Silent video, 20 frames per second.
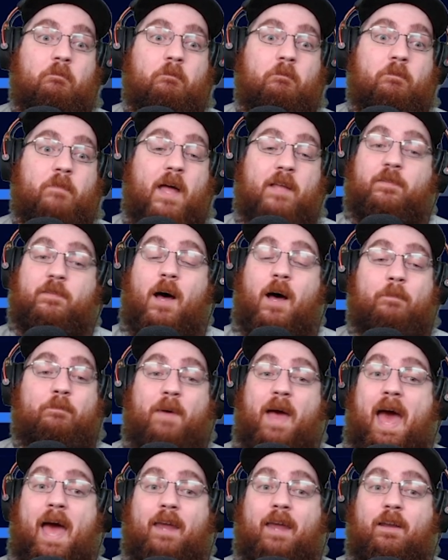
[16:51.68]
That's not
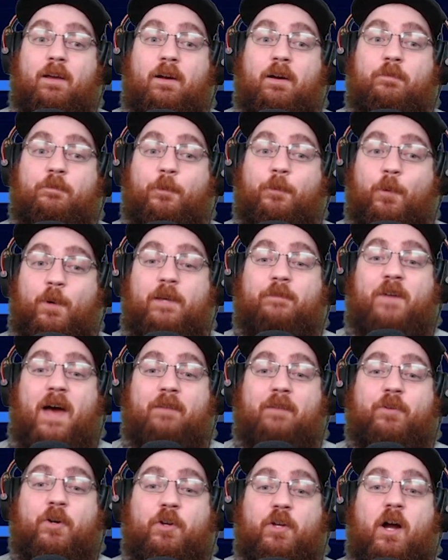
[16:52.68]
bad.
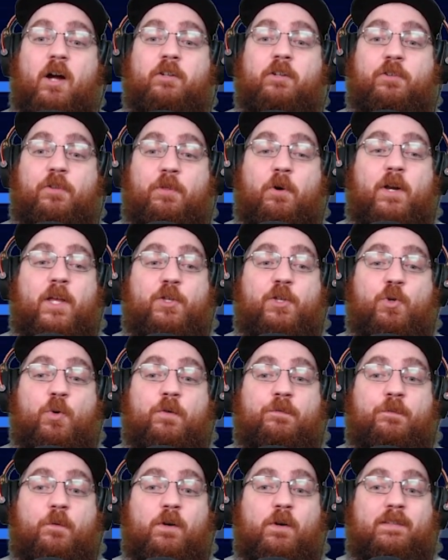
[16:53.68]
forty-five hundred yards, thirty-two
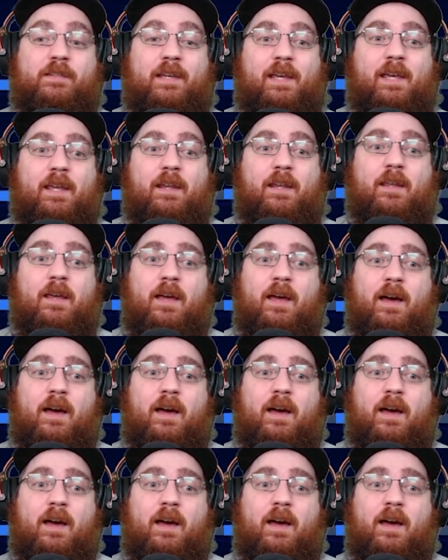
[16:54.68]
and fourteen.